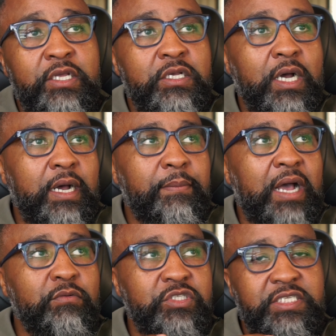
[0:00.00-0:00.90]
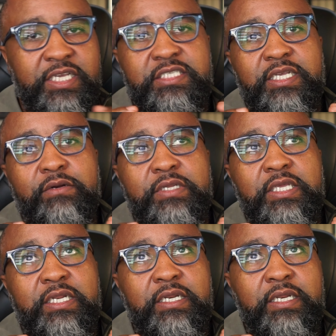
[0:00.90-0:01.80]
I was dead set on
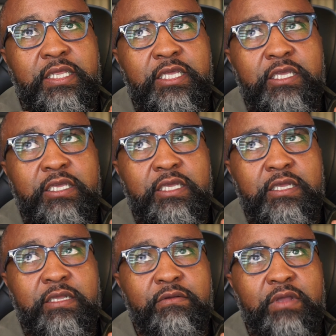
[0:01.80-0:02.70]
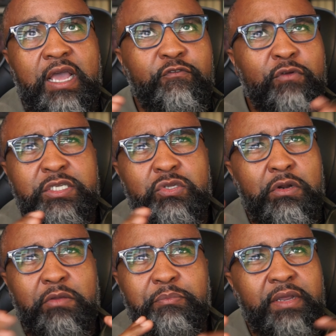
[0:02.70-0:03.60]
getting after I started
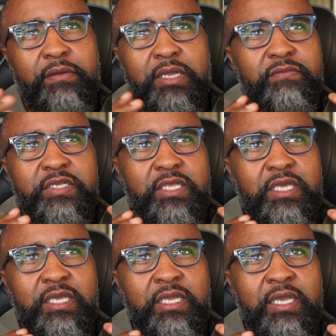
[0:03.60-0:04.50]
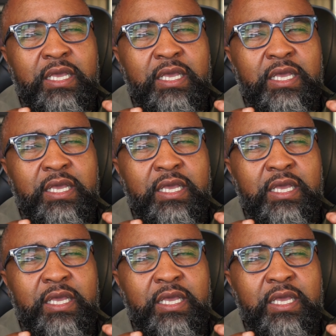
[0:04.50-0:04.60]
comparing everything,